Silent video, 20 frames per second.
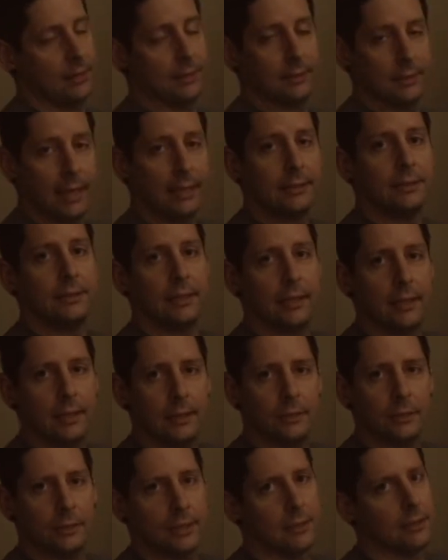side
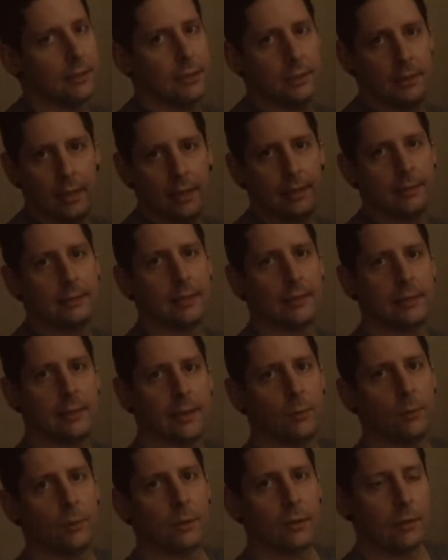stage into the Dante
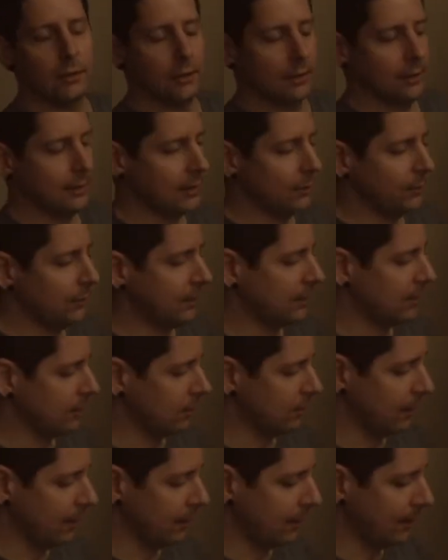network, and then we can
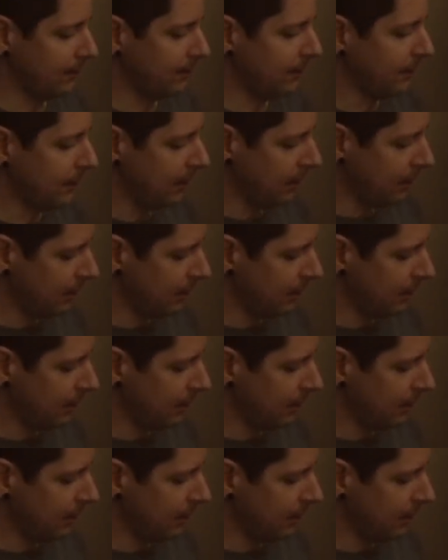grab